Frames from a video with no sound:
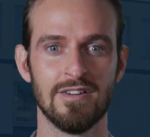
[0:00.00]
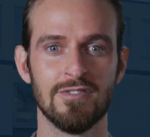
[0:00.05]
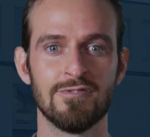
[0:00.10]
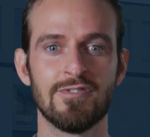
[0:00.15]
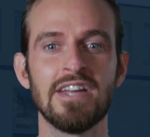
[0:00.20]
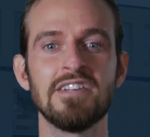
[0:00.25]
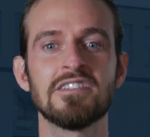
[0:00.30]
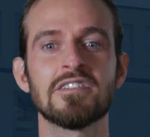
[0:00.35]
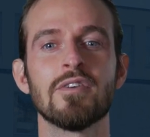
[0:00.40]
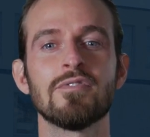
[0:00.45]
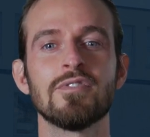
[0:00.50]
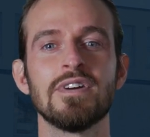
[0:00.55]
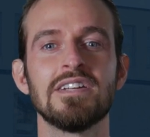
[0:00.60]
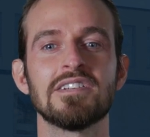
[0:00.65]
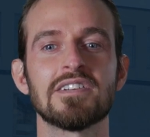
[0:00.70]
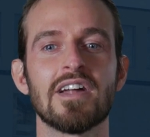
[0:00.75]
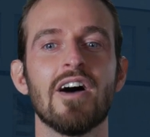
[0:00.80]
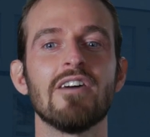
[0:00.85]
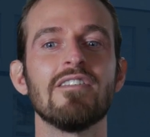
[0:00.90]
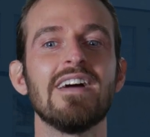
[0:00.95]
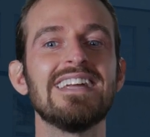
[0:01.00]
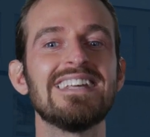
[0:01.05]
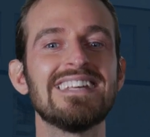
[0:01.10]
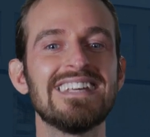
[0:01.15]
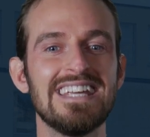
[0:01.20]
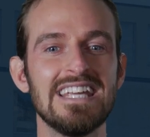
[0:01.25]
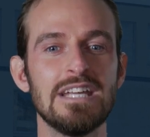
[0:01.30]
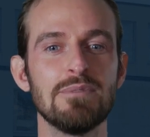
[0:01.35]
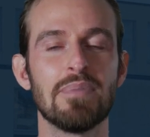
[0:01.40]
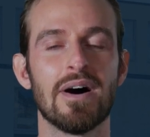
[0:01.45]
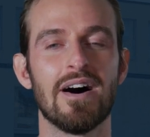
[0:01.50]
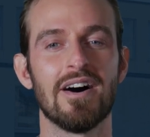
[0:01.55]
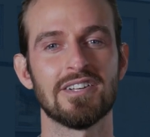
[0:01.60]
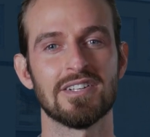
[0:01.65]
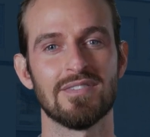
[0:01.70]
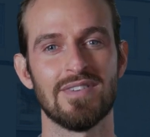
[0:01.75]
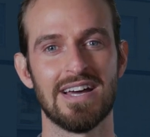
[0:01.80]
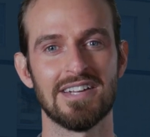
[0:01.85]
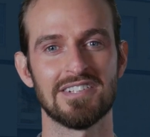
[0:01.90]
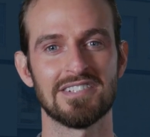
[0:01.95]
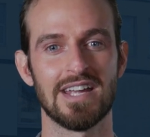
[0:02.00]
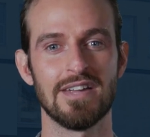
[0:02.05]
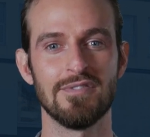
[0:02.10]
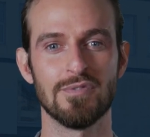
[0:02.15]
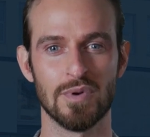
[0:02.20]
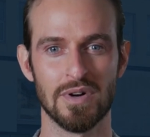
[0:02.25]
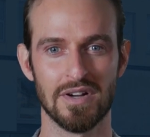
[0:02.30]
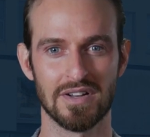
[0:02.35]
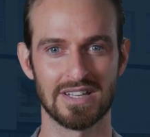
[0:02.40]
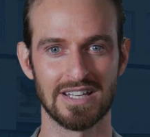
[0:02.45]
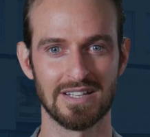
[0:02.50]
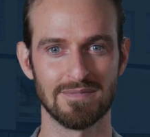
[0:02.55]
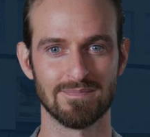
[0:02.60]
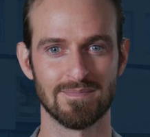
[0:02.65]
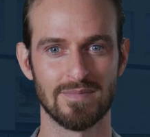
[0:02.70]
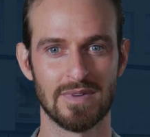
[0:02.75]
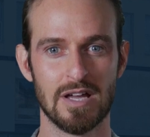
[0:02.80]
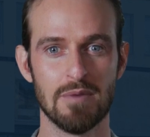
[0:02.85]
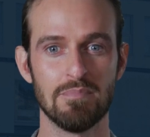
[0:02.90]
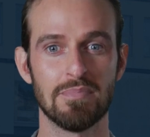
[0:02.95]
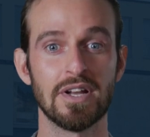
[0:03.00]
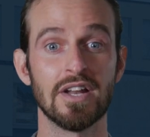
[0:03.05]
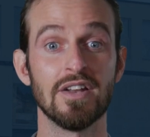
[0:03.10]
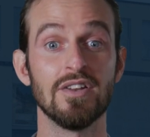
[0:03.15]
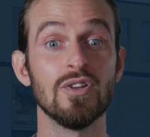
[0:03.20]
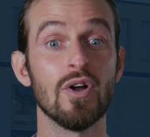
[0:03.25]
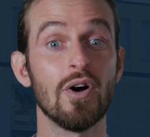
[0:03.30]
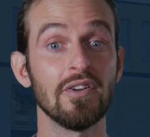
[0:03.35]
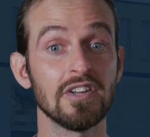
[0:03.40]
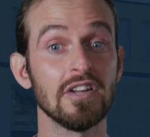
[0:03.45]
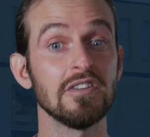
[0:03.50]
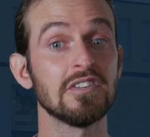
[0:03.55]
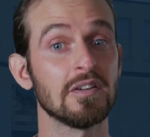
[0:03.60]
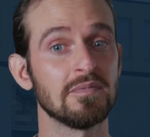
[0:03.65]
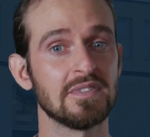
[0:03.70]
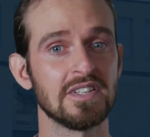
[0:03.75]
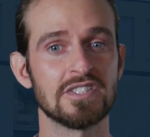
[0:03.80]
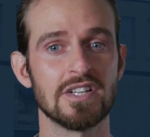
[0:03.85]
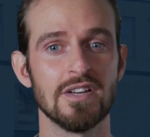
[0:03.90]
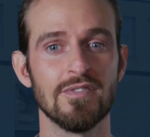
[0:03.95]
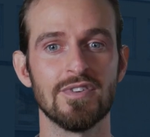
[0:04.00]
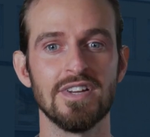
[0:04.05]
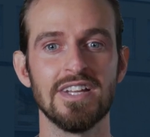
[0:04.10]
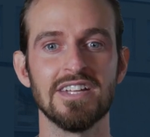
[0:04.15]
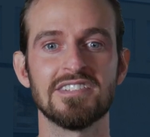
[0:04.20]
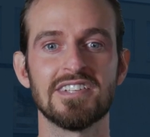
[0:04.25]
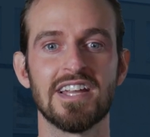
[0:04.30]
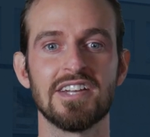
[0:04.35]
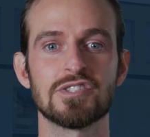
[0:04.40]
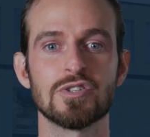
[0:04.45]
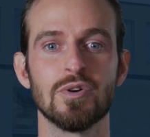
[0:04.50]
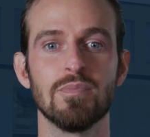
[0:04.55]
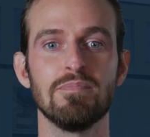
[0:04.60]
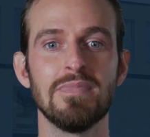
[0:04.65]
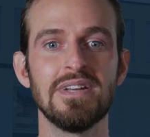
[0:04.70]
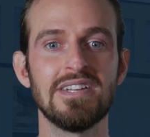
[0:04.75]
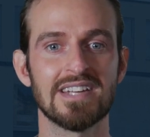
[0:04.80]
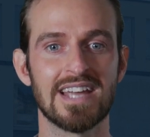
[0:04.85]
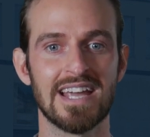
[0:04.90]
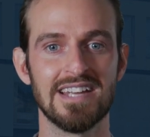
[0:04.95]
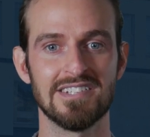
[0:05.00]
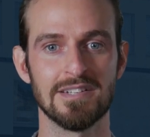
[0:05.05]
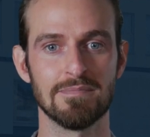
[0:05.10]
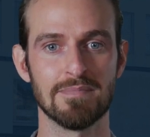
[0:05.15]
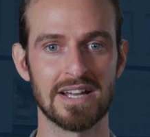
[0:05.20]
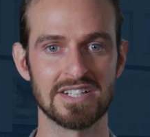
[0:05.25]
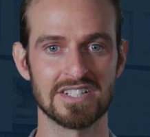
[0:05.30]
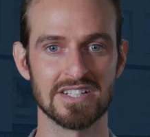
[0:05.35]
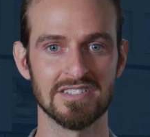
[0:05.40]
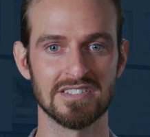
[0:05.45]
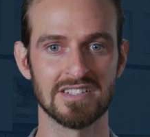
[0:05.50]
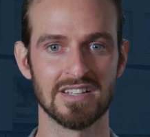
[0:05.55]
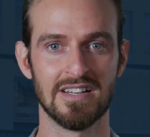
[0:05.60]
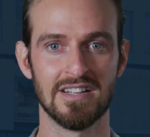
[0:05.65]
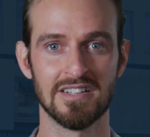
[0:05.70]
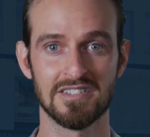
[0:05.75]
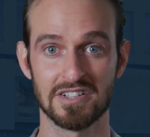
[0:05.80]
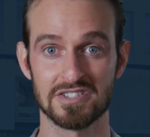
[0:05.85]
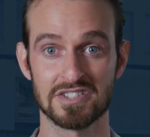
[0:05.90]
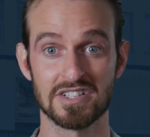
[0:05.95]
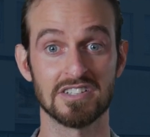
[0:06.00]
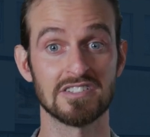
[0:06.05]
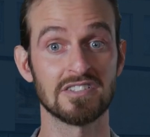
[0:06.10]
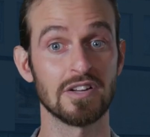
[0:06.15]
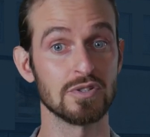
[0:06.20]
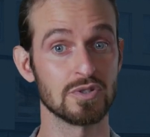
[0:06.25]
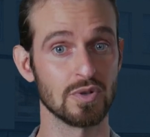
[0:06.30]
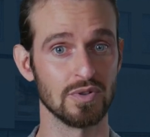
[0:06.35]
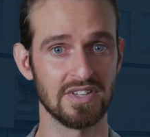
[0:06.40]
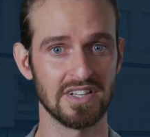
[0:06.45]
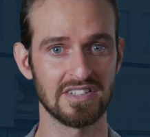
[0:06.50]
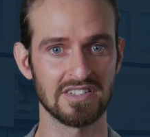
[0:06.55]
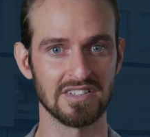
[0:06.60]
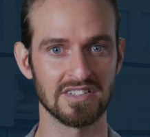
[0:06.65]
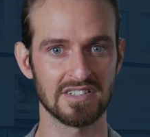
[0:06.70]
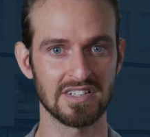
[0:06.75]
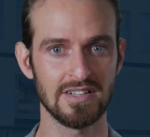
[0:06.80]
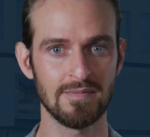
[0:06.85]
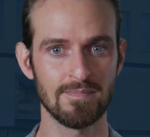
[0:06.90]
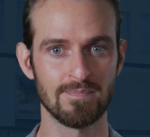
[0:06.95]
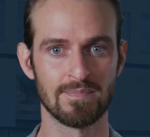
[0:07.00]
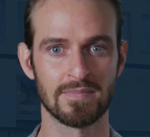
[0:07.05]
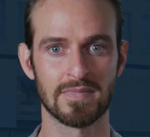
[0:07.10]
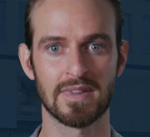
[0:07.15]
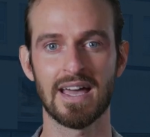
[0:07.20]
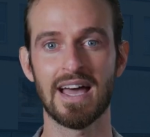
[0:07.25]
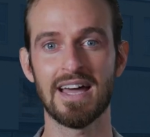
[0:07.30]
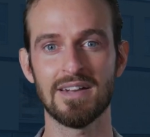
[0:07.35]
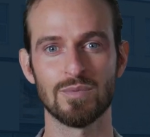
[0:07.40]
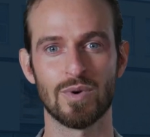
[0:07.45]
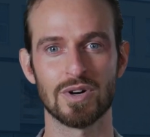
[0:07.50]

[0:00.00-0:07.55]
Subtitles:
Face coverings are a key part of our safe working, but are not a substitute for the essential mitigating measures such as social distancing, hand